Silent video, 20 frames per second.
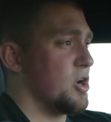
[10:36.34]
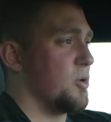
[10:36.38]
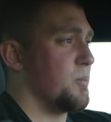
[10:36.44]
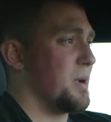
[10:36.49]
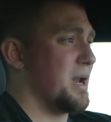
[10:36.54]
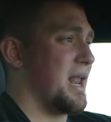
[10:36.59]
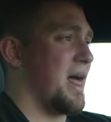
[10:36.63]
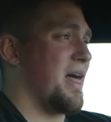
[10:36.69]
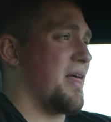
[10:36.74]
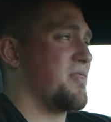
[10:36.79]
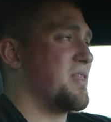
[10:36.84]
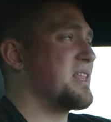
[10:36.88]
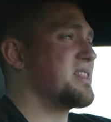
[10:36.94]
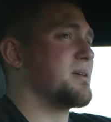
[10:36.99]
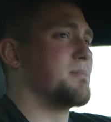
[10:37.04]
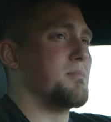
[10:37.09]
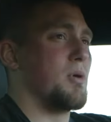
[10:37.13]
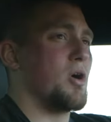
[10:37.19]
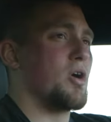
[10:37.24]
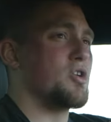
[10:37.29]
But I think
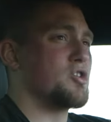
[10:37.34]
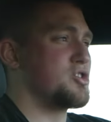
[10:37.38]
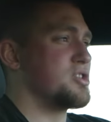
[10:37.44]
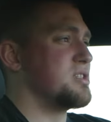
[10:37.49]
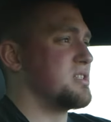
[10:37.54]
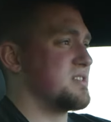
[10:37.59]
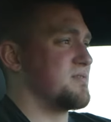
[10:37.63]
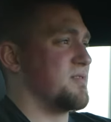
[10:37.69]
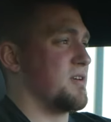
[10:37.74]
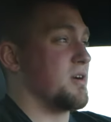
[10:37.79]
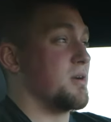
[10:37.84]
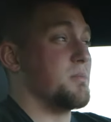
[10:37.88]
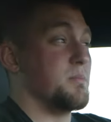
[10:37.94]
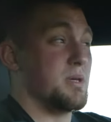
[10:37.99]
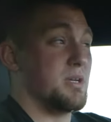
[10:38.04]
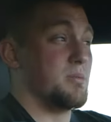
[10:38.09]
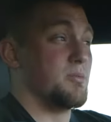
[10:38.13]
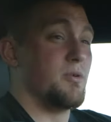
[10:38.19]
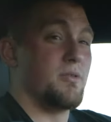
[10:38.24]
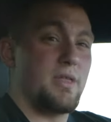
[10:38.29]
the margin is very
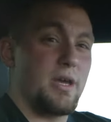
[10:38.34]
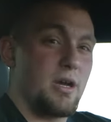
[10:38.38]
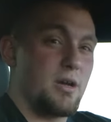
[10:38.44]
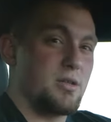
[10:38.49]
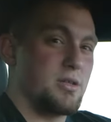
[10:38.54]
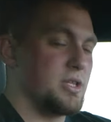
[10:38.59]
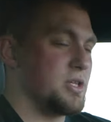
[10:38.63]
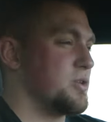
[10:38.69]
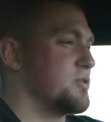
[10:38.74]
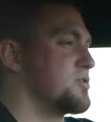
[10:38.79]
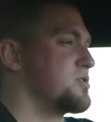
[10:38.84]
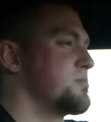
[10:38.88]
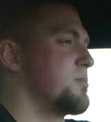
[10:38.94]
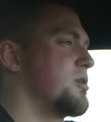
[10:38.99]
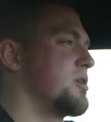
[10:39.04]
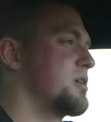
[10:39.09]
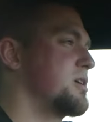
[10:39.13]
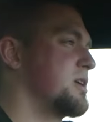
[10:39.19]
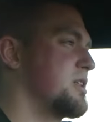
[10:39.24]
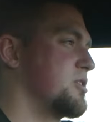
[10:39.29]
minimal there in the used
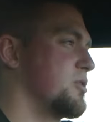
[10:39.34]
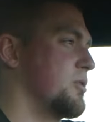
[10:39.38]
market.